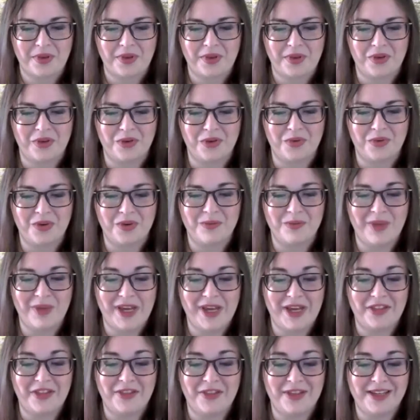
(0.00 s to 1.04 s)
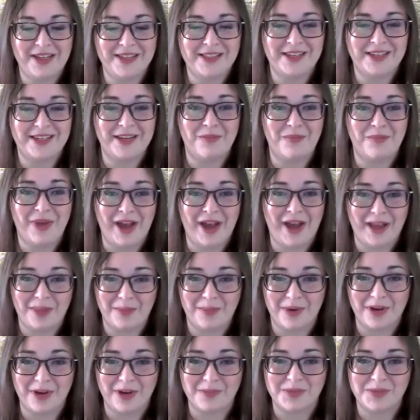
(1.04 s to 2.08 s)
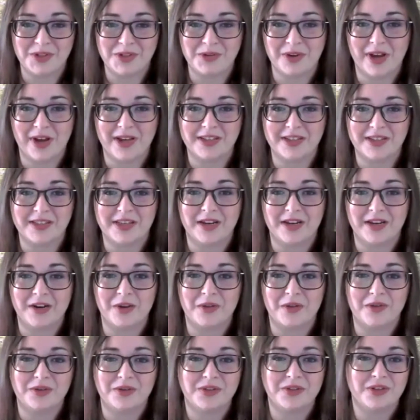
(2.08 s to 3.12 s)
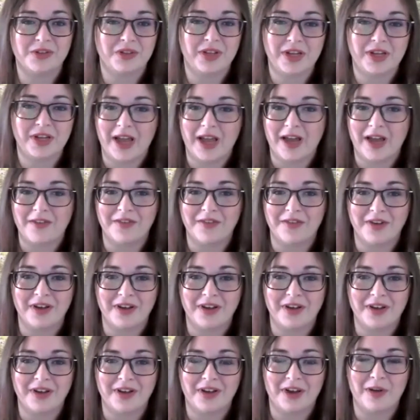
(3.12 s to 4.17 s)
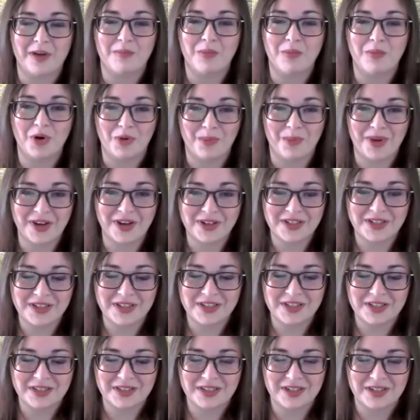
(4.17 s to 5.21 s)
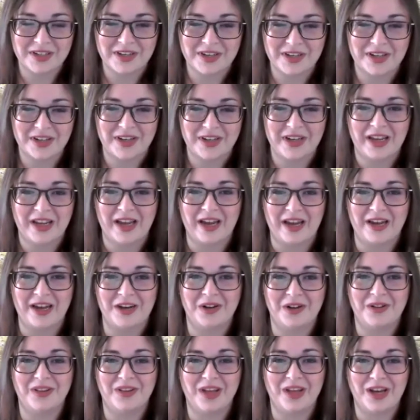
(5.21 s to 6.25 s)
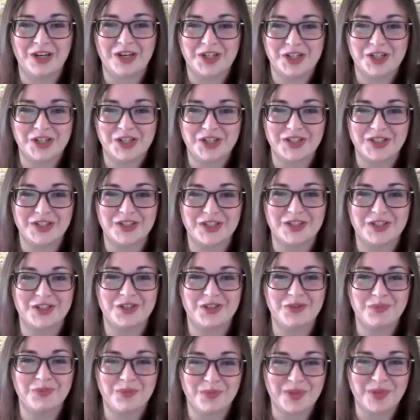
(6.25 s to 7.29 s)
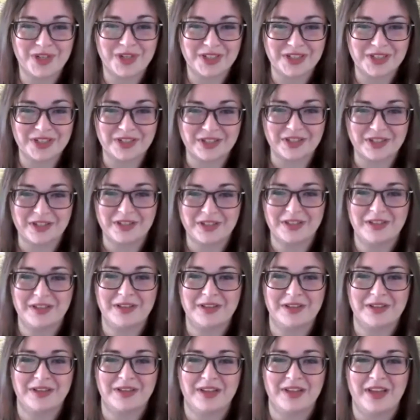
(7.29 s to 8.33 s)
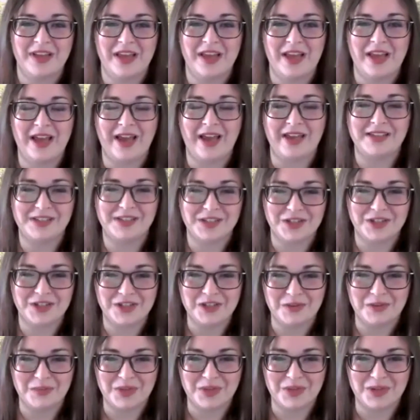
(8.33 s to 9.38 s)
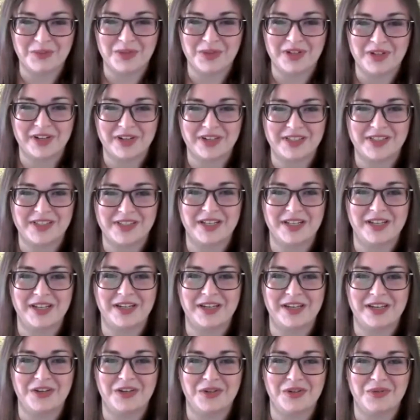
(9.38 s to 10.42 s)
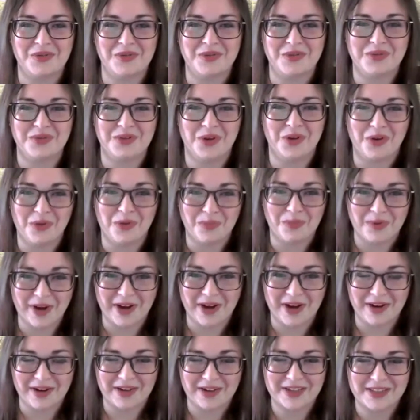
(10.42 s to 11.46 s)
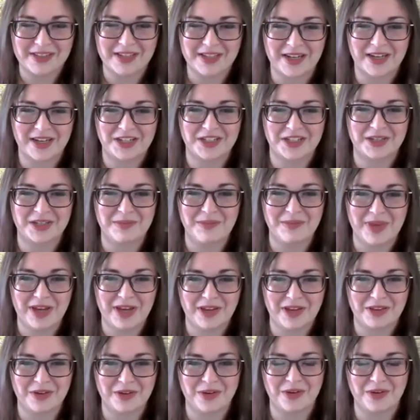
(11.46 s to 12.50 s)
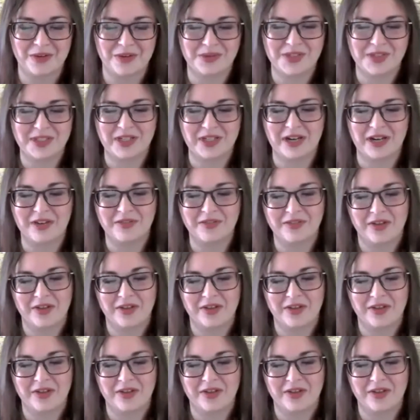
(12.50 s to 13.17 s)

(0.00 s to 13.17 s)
You can make things like bath bombs, you guys. I know those are like having a moment. I know Lush is a super big deal, as it should be, because they use whole products and actually make their own stuff.